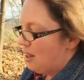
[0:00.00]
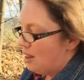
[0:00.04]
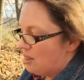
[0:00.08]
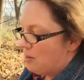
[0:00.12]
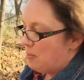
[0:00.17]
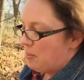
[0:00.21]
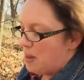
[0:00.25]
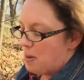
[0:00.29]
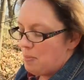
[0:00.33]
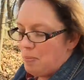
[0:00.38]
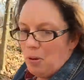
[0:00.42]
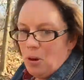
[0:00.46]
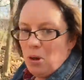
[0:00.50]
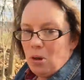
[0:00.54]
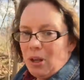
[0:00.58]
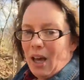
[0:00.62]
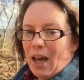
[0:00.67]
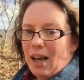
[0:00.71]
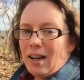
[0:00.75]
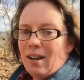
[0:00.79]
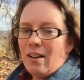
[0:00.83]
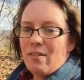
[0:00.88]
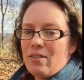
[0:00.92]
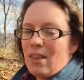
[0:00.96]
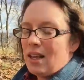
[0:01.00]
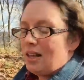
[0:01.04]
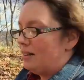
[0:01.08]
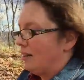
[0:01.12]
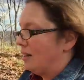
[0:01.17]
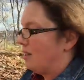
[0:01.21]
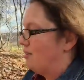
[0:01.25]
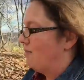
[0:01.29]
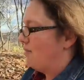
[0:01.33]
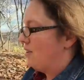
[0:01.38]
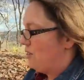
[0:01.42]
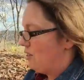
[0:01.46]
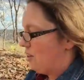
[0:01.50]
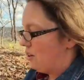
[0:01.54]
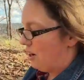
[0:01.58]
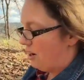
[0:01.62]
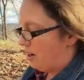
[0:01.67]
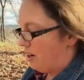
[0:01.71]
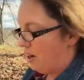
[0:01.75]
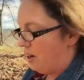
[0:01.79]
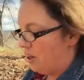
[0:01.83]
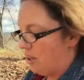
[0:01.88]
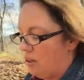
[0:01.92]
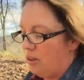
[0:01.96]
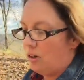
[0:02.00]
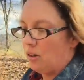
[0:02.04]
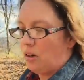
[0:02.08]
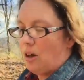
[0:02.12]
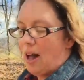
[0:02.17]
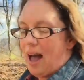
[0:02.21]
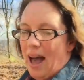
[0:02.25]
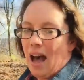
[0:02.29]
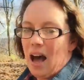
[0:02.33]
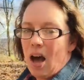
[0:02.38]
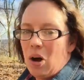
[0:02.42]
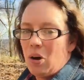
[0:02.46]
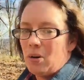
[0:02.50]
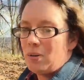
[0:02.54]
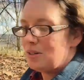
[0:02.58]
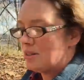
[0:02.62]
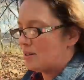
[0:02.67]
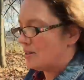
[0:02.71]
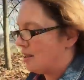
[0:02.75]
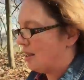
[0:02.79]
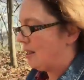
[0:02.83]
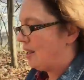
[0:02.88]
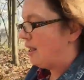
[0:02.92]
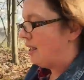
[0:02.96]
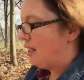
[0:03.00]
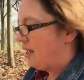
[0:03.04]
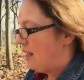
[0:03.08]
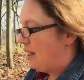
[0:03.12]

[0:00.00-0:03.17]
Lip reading: the people they live in their little house.